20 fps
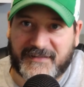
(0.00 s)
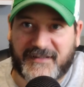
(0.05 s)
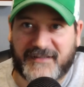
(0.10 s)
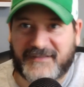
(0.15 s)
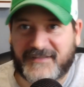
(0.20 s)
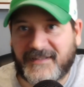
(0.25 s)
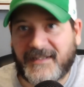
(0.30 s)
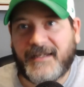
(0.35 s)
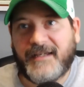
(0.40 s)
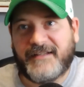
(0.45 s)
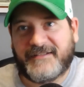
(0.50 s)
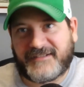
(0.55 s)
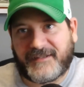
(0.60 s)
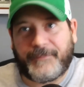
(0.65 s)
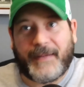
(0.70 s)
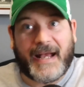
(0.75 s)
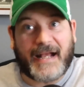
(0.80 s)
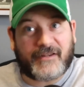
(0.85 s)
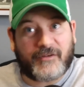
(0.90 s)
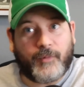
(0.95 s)
because it's
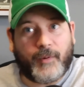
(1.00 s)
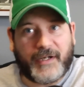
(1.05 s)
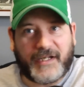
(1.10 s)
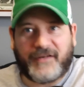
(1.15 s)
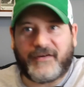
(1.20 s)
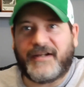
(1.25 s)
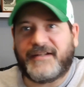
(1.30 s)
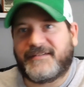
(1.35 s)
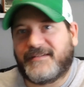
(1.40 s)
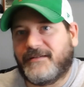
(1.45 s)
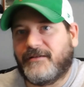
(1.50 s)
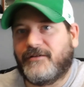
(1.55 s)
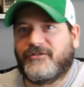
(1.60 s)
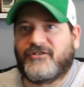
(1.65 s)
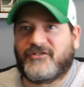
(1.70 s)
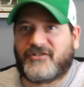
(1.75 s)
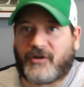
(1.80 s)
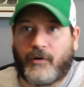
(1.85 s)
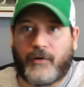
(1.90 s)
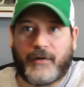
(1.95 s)
the back 20, right? So you're
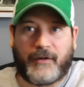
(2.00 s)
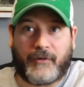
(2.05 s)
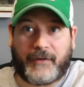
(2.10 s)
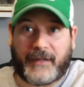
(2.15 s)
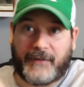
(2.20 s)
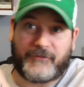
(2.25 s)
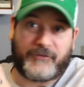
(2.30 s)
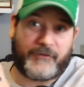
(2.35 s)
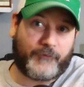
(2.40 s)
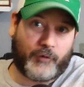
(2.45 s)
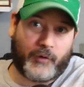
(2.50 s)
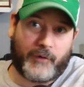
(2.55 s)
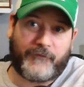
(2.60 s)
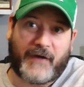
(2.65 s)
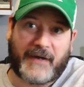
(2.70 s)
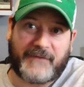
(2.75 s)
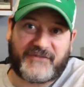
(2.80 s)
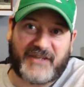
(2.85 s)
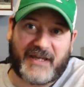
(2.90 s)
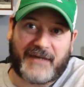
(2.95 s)
just going, okay, it was a
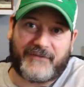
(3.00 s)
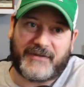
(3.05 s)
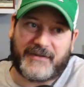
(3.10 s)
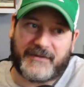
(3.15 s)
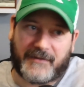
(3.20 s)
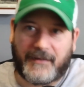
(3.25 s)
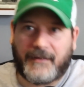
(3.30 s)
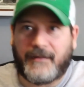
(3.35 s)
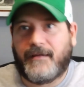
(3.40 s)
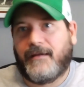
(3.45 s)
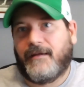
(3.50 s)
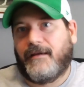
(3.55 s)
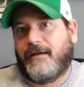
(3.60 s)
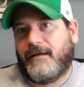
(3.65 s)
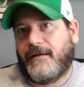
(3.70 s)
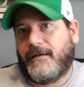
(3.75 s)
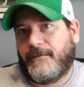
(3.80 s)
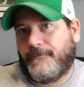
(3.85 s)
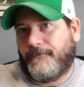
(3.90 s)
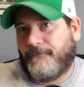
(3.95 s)
4.57
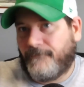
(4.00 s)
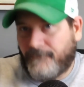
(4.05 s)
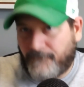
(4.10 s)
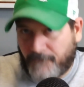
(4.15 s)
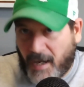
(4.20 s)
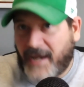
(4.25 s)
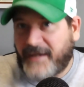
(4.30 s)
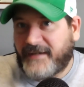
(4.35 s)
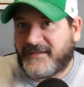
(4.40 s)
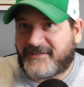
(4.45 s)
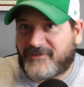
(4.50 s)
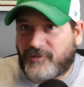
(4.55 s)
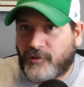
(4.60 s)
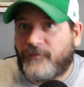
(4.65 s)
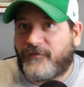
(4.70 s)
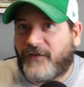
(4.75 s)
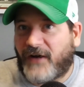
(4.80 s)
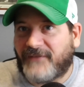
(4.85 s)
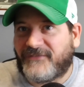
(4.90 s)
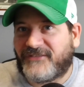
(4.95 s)
minus
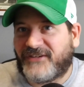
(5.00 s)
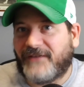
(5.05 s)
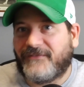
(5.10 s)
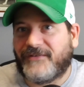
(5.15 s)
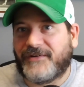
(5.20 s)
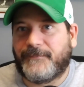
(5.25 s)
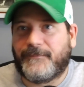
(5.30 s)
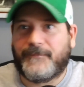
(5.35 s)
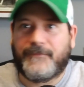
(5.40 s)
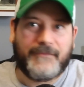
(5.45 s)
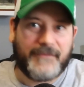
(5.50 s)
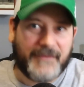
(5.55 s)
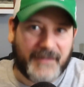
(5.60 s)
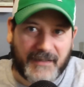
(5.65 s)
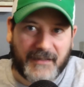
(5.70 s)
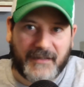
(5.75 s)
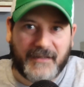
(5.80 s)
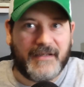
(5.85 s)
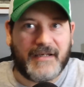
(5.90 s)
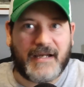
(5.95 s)
2.57.
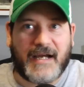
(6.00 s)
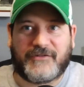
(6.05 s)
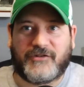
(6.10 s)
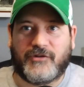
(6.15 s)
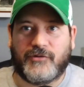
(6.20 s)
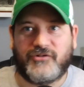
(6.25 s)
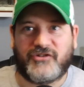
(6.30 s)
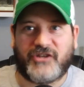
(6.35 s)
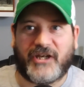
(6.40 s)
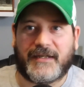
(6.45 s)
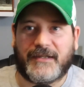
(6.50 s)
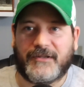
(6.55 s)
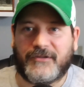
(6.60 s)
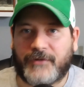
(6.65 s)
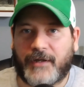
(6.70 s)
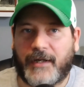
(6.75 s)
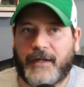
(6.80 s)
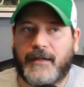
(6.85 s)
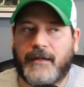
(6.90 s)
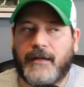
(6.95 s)
You got 2
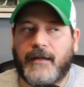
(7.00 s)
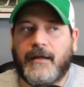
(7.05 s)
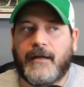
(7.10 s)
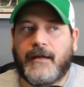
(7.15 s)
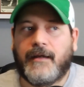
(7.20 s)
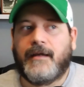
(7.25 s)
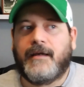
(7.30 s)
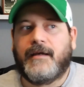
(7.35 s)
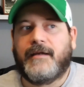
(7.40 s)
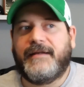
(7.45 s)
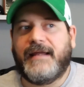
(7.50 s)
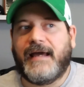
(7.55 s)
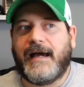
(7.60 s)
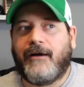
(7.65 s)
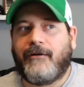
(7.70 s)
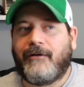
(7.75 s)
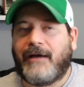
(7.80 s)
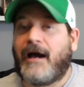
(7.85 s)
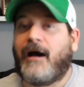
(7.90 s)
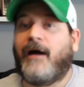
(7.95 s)
seconds, right?
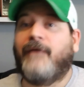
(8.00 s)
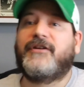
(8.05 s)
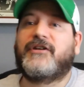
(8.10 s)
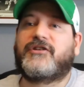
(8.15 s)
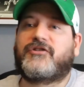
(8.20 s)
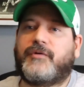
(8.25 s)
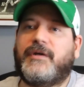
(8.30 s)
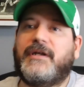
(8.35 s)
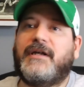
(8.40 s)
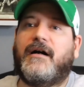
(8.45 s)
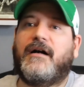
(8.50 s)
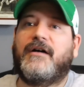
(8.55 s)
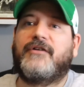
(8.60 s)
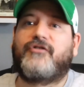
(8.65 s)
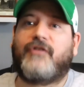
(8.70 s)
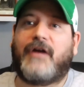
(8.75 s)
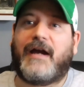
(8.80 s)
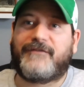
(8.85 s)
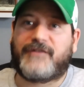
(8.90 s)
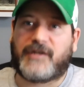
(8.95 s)
Now, of the three
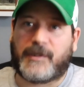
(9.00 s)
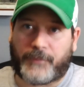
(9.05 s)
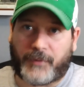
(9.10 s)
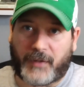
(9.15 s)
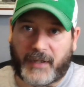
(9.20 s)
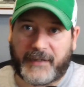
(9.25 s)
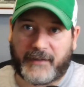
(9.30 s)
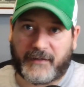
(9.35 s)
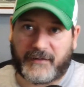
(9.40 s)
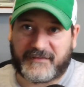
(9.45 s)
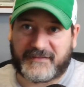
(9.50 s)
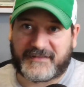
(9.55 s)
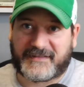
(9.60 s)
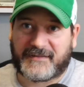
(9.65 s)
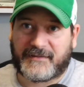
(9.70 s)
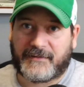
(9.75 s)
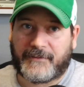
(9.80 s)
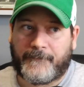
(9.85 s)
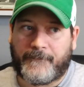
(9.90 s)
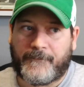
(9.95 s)
undrafted players,